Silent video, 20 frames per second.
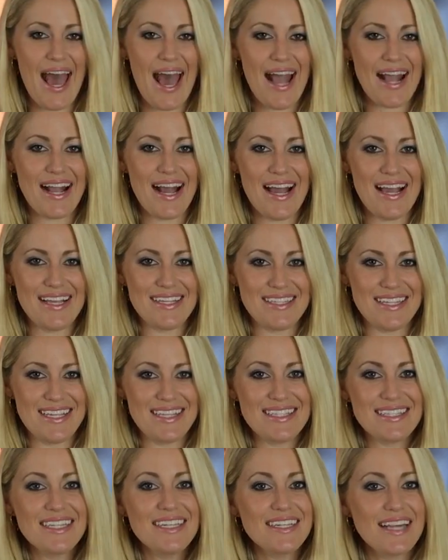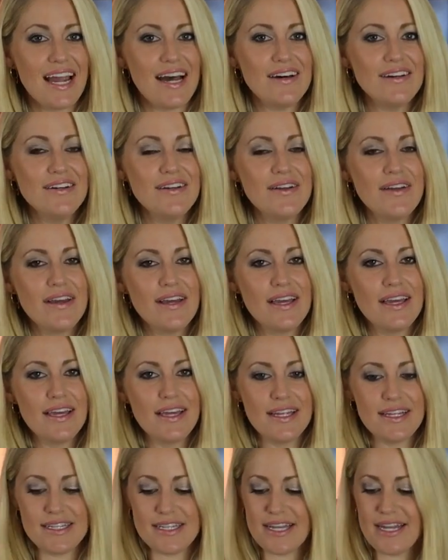Hi guys, it's Danielle.
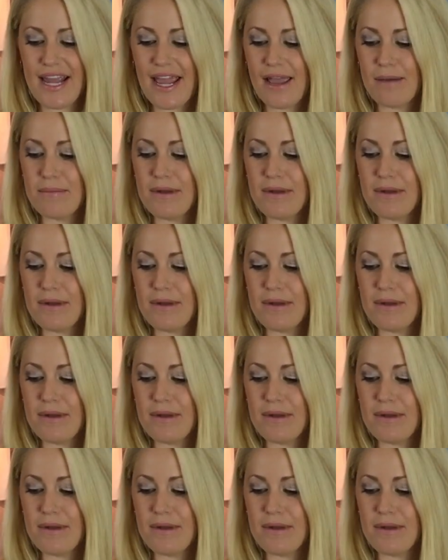Today